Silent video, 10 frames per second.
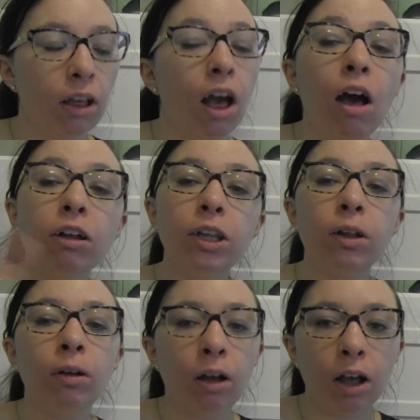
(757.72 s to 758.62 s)

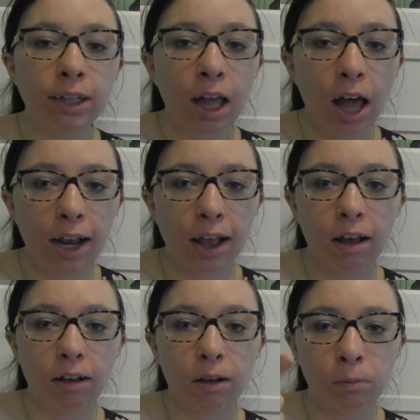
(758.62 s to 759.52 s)
also, it's hot
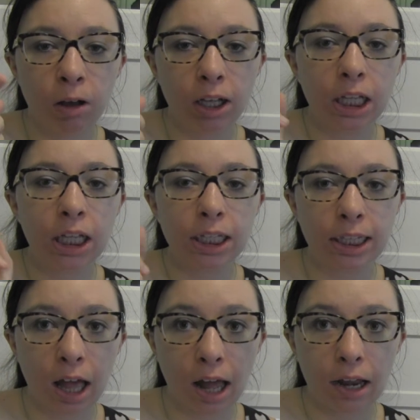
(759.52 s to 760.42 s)
out. I'm walking, it's
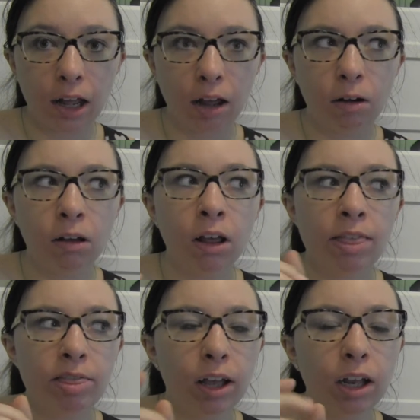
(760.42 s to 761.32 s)
hot out.
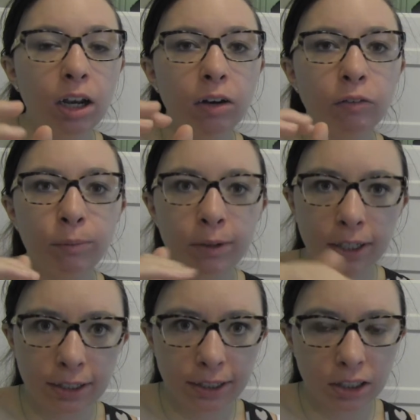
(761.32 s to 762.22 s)
Then, from a
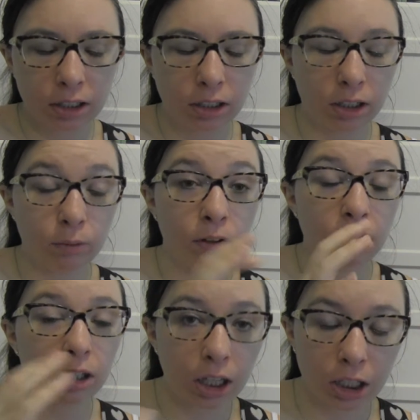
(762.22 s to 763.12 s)
distance, what
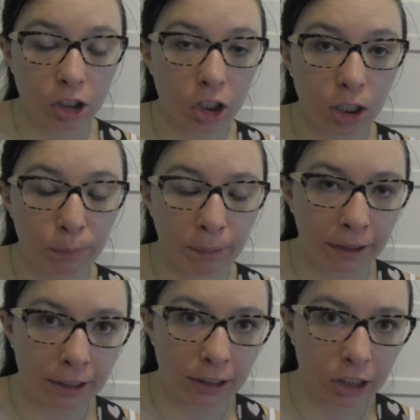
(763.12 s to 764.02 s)
looked like a tree
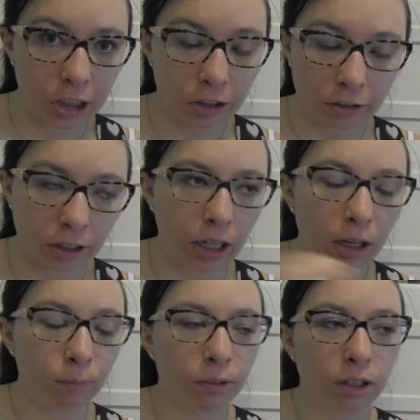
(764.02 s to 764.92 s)
branch, right?
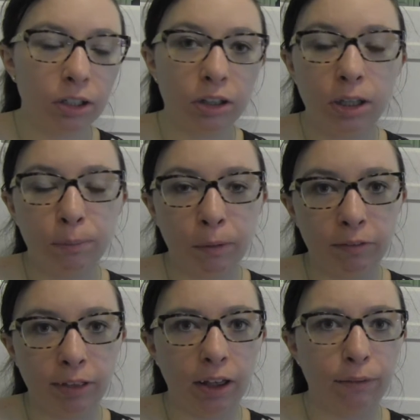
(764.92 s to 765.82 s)
I'm like, just step
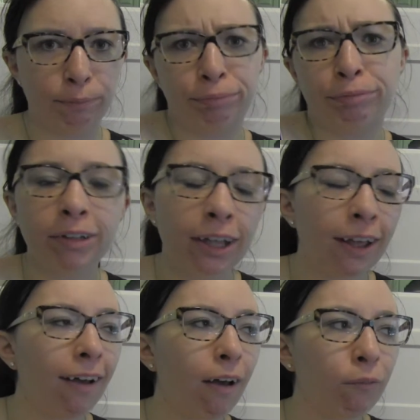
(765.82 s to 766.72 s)
over that.
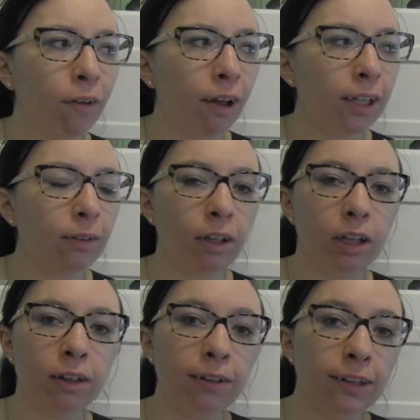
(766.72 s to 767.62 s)
I'm walking in
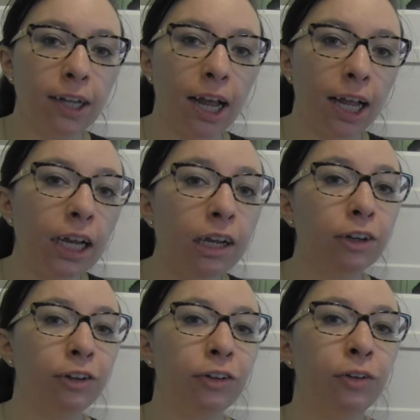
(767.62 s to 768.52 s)
closer. I hear
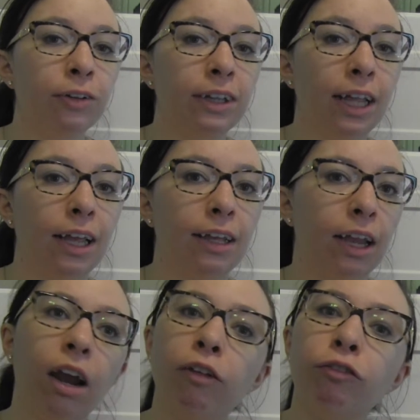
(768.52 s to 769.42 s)
a dude's like,
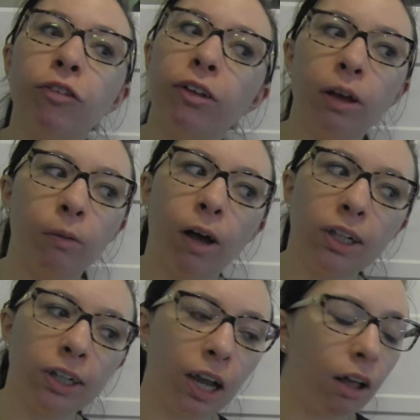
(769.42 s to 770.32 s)
careful, like,
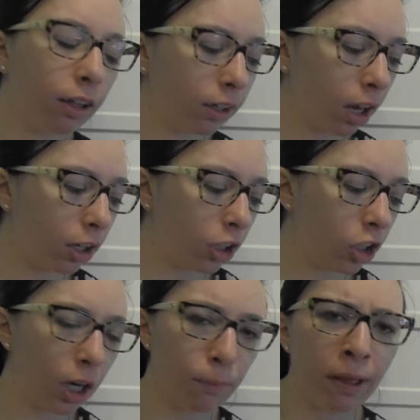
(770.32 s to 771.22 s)
watch out, like, not to
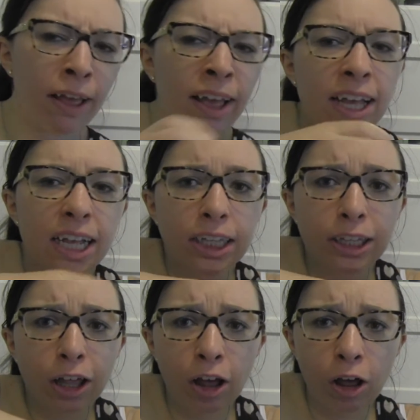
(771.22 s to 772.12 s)
trip. It's
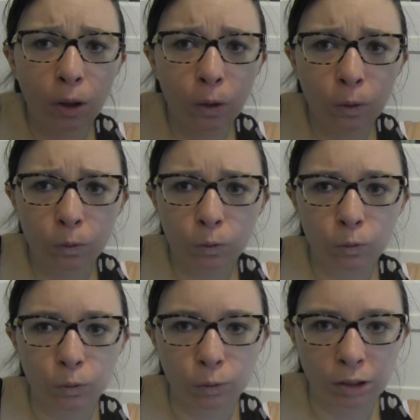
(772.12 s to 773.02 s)
a
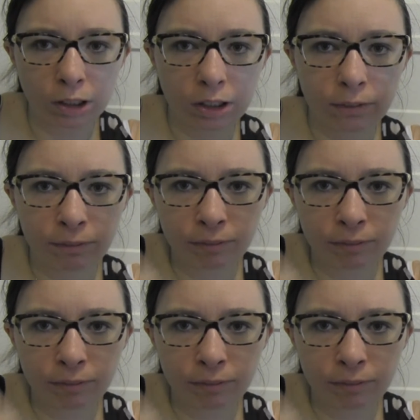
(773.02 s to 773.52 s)
hose.